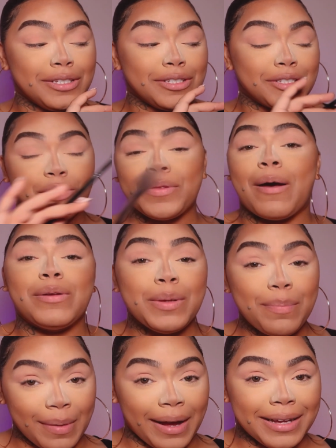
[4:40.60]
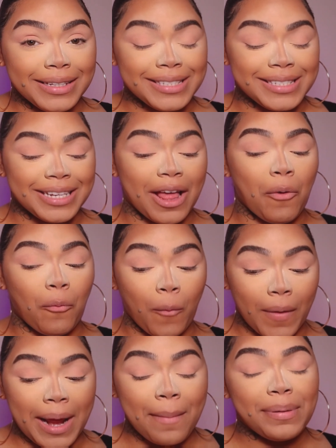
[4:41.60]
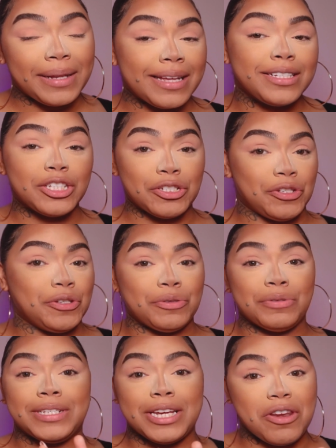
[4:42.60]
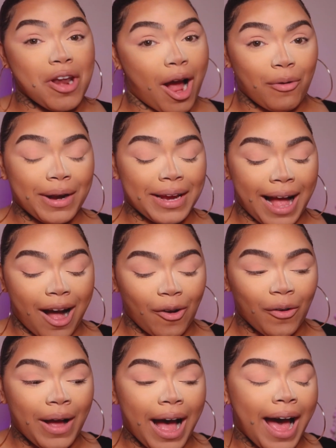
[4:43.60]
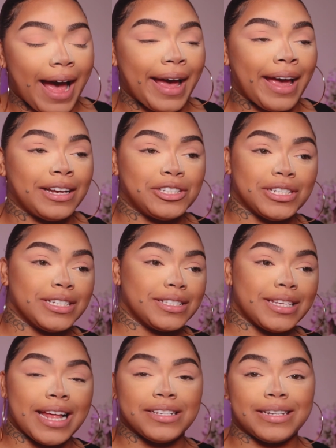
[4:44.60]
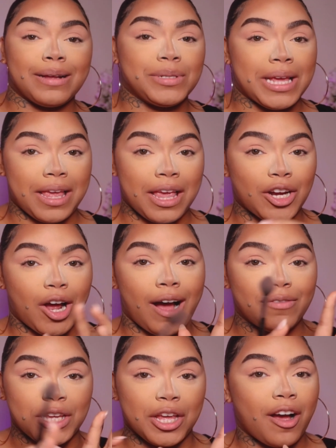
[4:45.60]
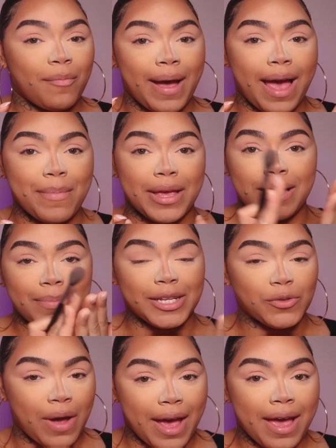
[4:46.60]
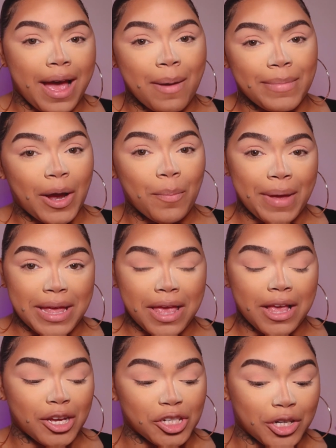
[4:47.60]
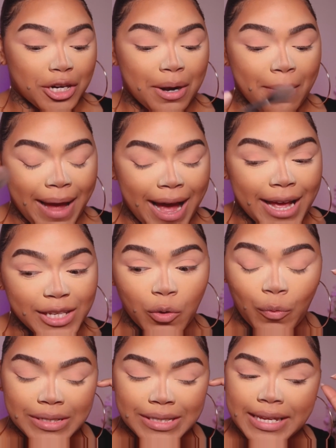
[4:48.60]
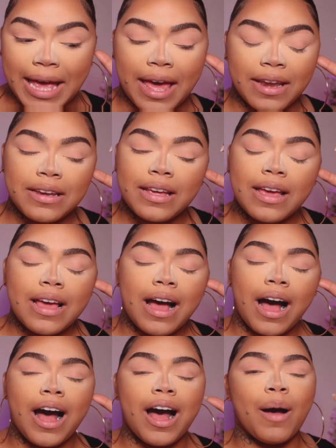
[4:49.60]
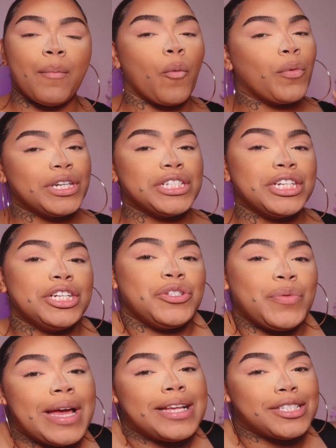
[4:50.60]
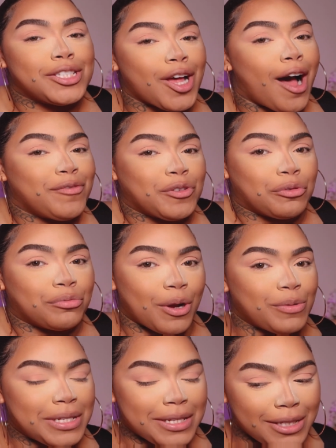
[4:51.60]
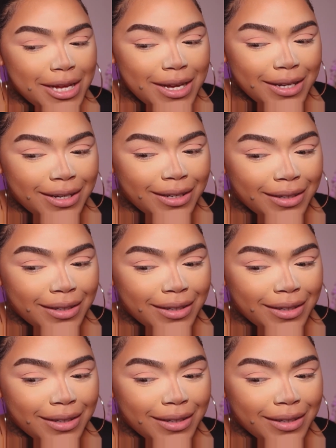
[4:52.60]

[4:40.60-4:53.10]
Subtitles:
So that was a bust. What I planned to do did not work out. I just ended up taking off my eye makeup. That's why I'm now baking under my eyes once again. We're just gonna do a soft rosy look.